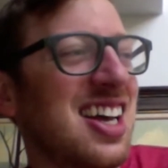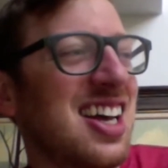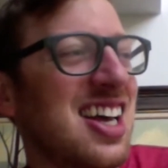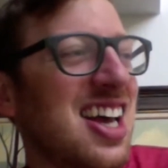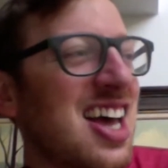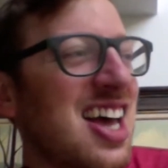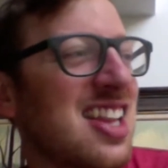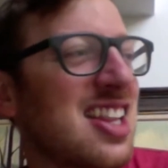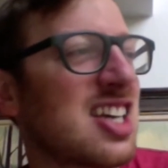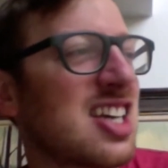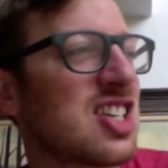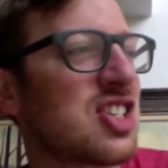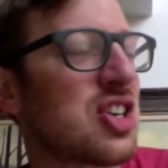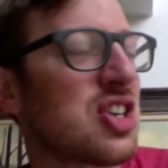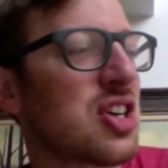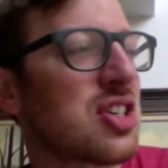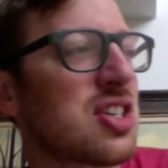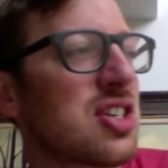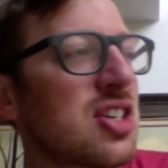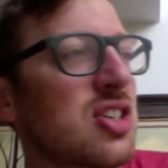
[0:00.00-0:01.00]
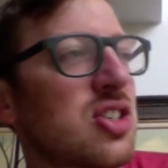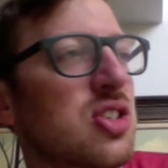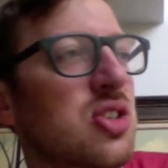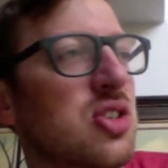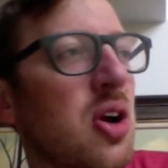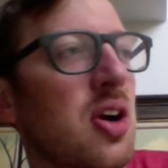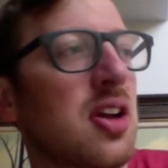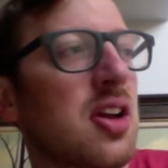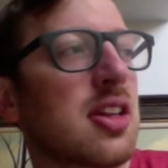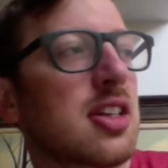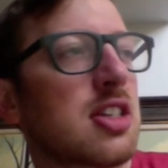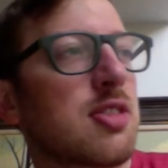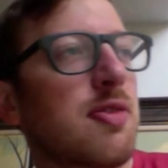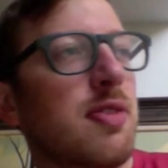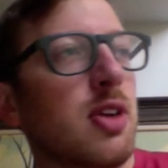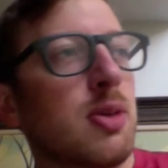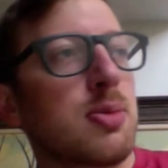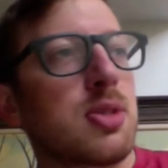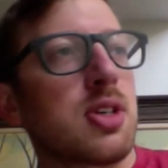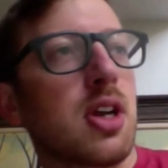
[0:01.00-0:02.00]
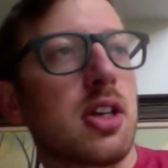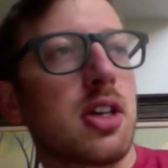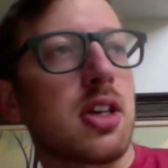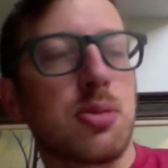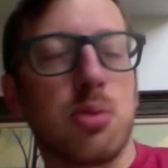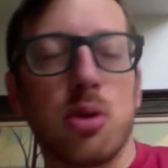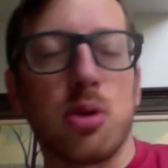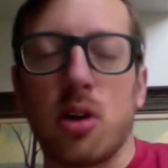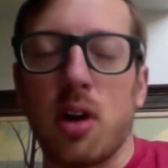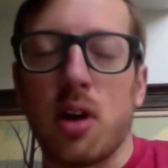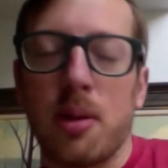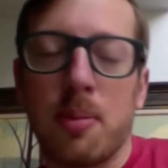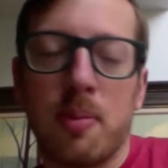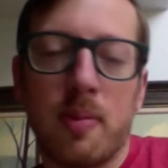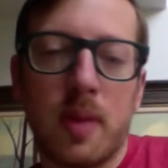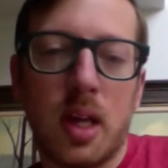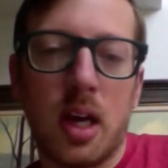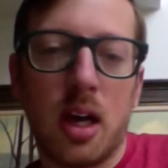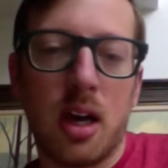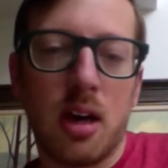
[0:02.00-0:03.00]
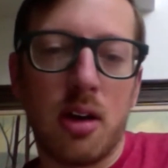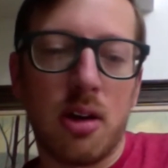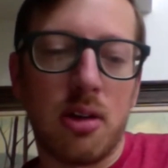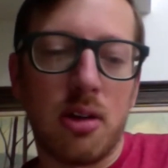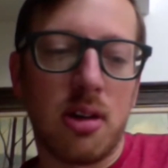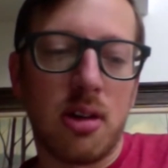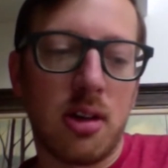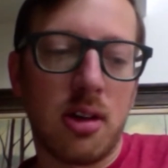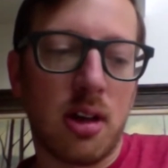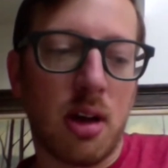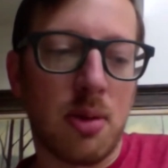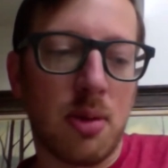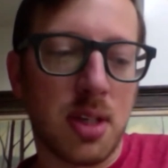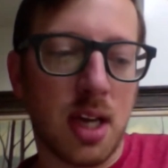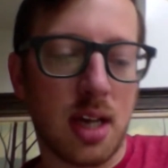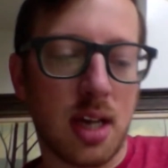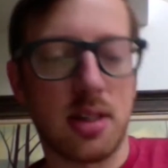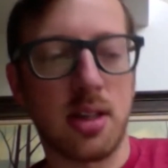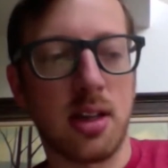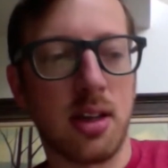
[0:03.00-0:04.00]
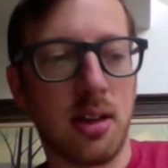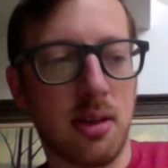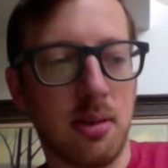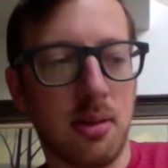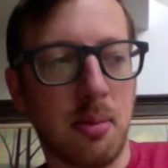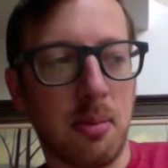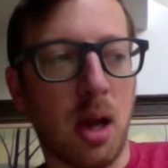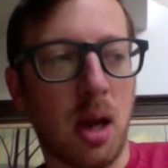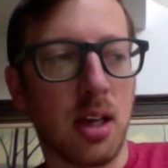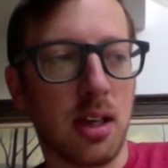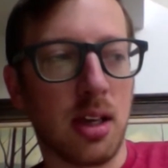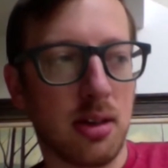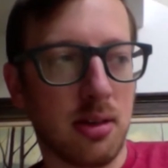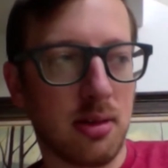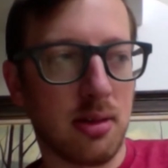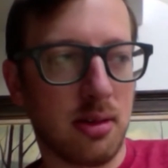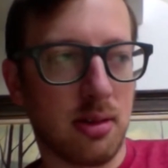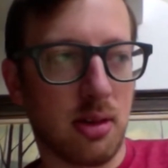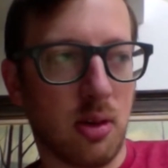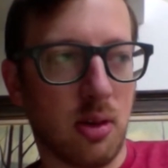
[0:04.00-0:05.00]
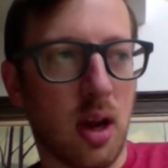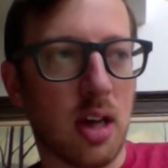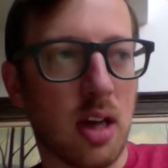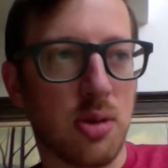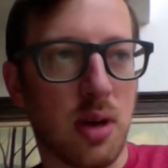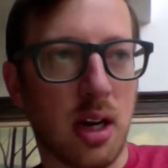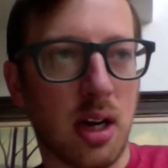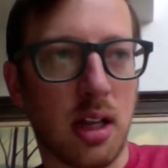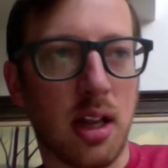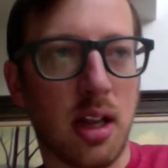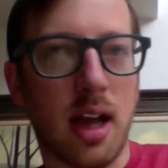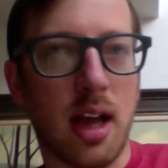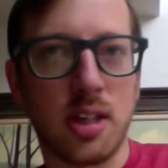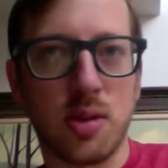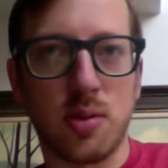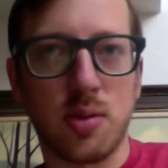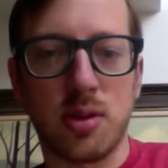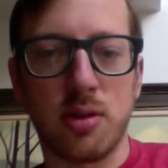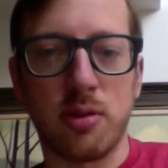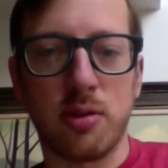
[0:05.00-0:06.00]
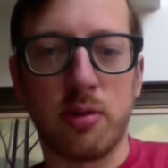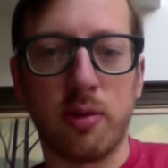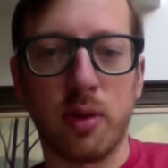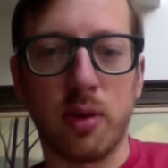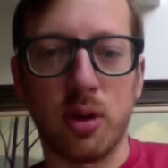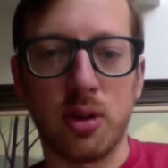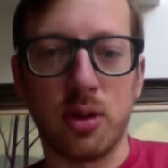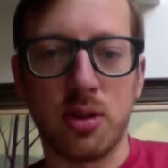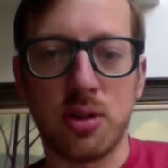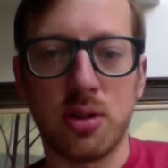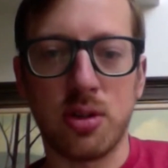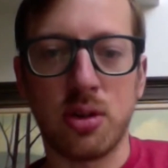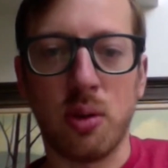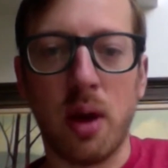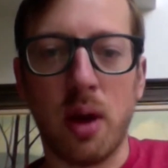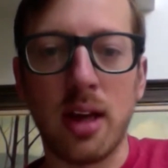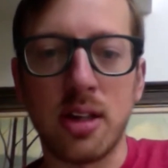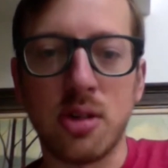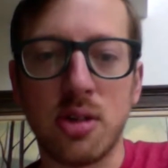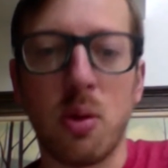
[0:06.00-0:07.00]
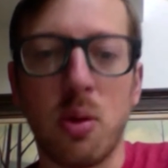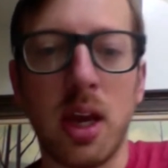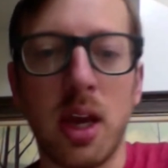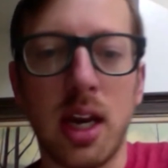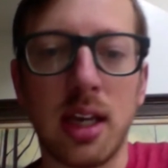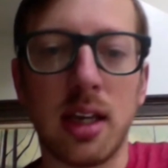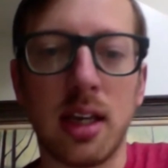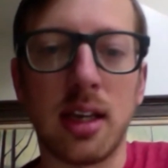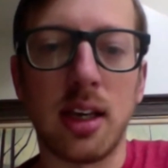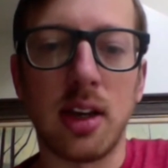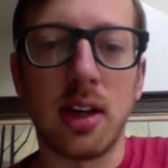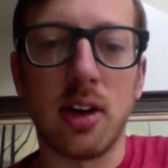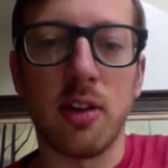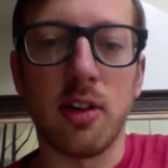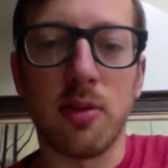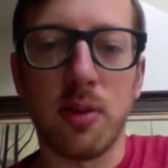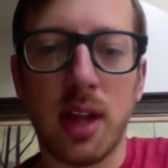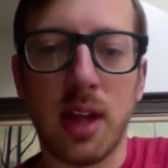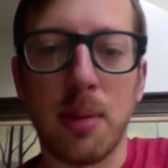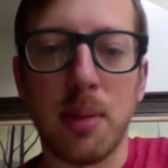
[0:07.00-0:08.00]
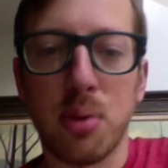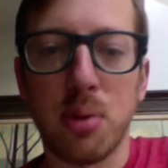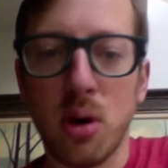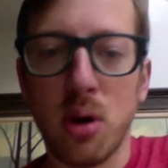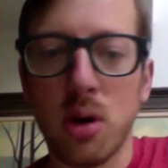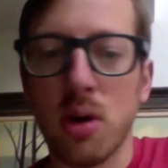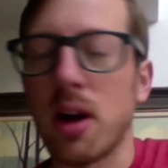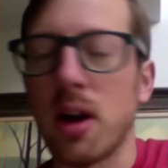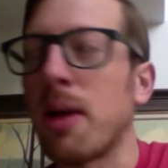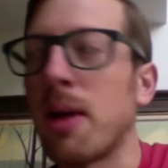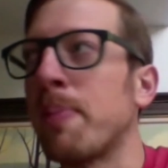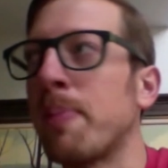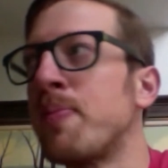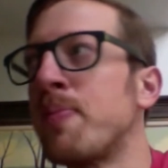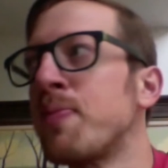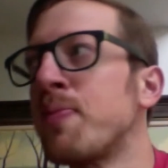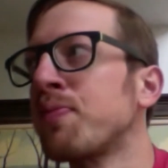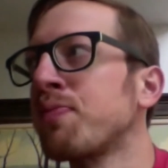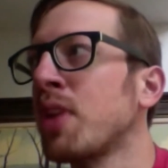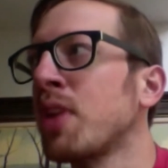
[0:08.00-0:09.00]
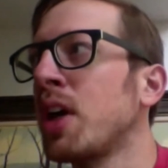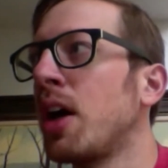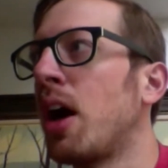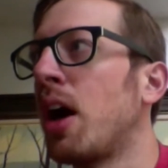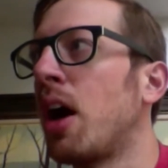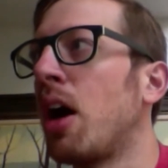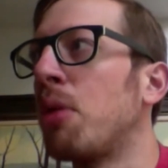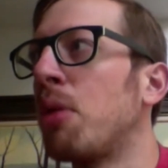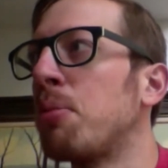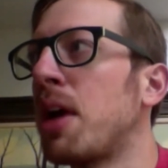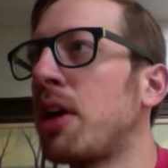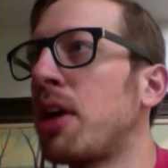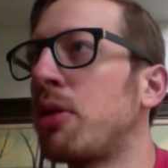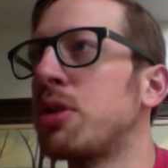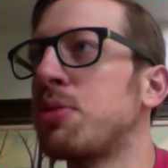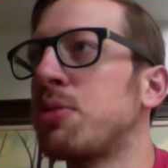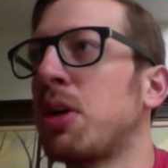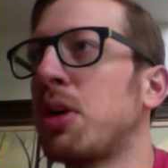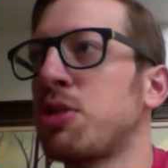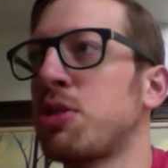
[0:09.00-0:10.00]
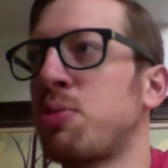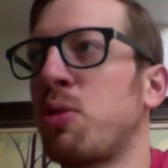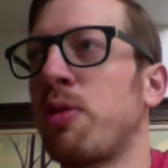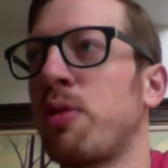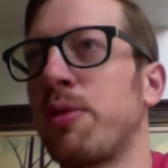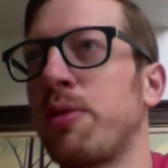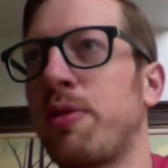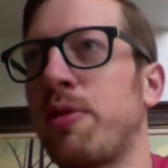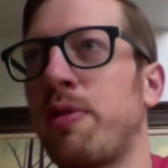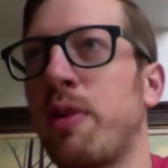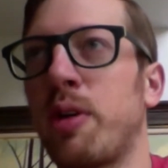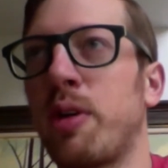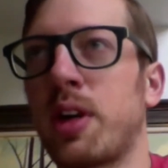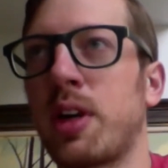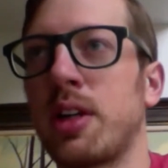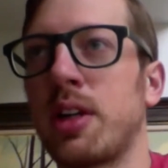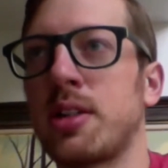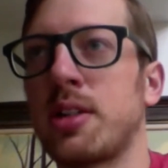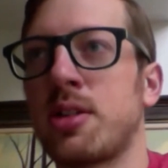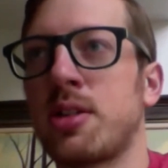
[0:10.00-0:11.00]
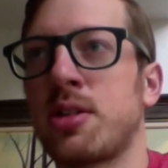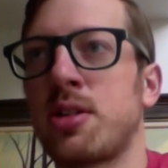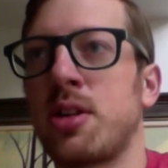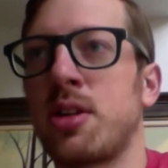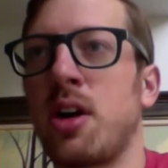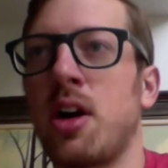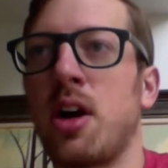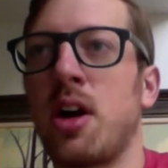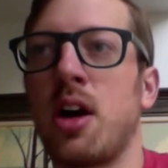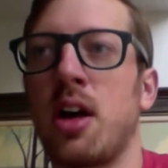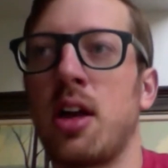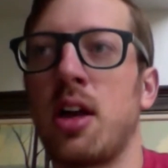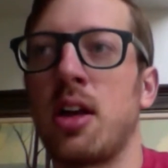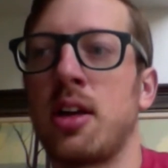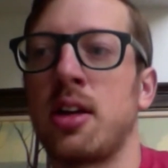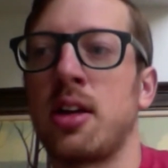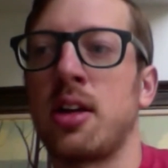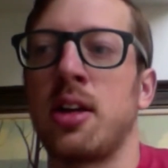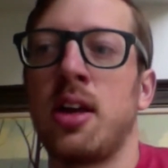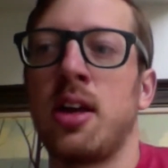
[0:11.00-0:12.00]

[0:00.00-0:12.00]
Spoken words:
And they just had started this film studies program. My graduating class was the first graduating year for that program. And it was much more of a focus on